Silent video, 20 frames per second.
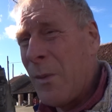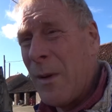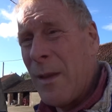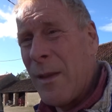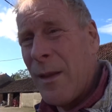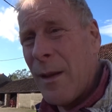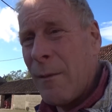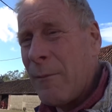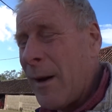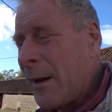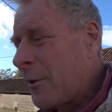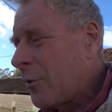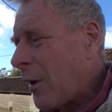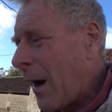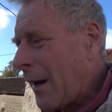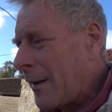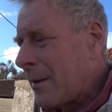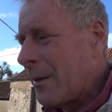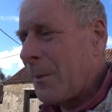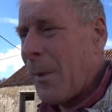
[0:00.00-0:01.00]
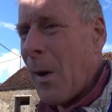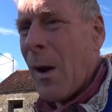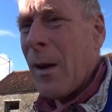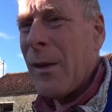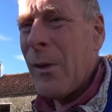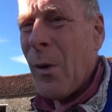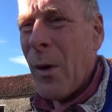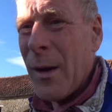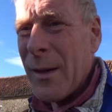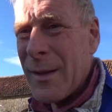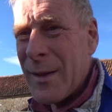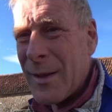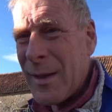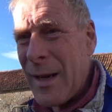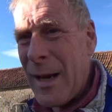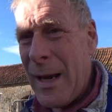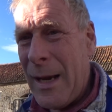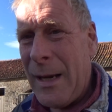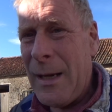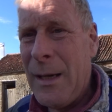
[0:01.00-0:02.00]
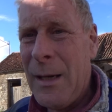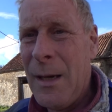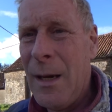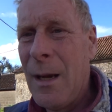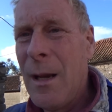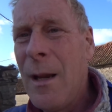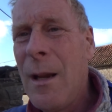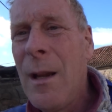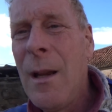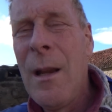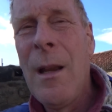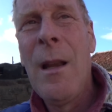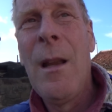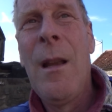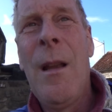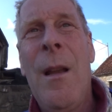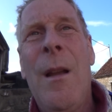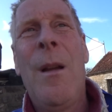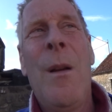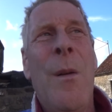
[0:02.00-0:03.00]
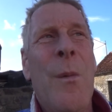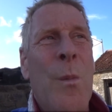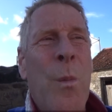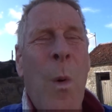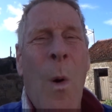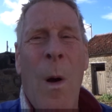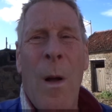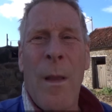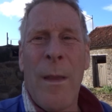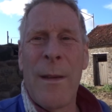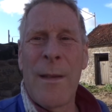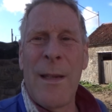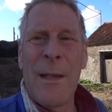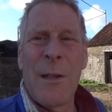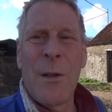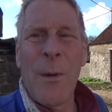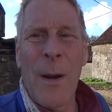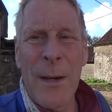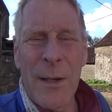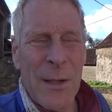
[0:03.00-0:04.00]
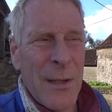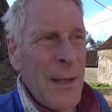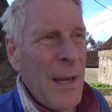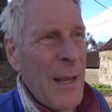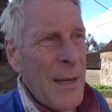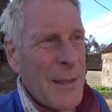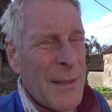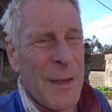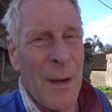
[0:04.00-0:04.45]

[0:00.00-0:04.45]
with a Red Tractor. But I thought I'd see what the situation is.